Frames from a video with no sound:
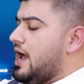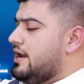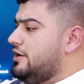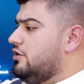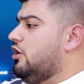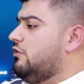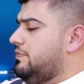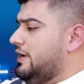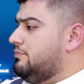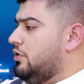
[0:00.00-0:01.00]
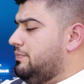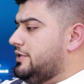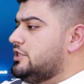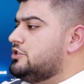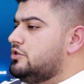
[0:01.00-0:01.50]
And in off-plan
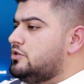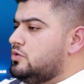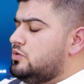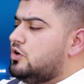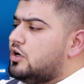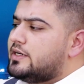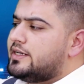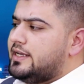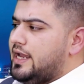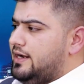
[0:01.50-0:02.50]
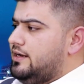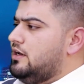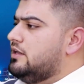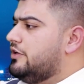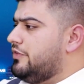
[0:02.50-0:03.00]
properties, you do not get
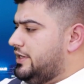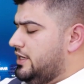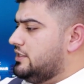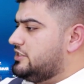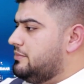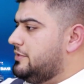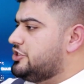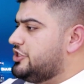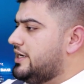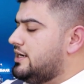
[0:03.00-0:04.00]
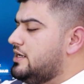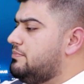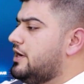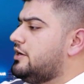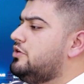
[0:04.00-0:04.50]
the returns immediately,
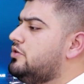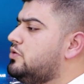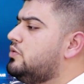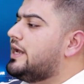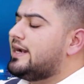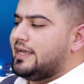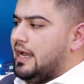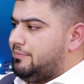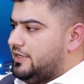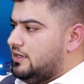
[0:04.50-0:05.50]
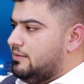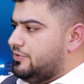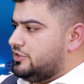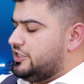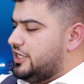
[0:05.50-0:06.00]
but you do get capital
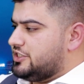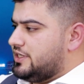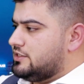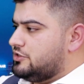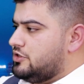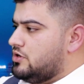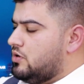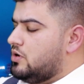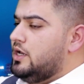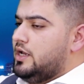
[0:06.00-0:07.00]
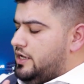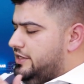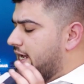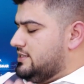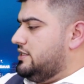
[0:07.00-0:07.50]
appreciation, as you know.
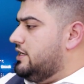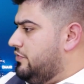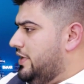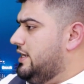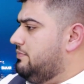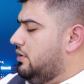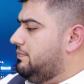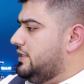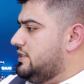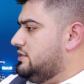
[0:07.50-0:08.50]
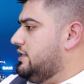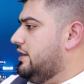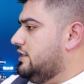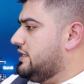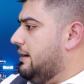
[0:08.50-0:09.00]
Yes, in ready properties,
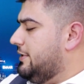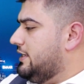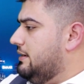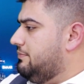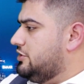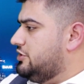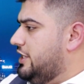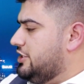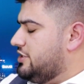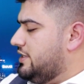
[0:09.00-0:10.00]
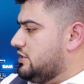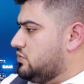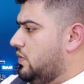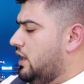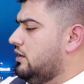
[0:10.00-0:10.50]
there is capital appreciation
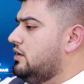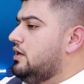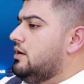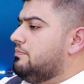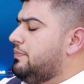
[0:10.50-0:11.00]
as well.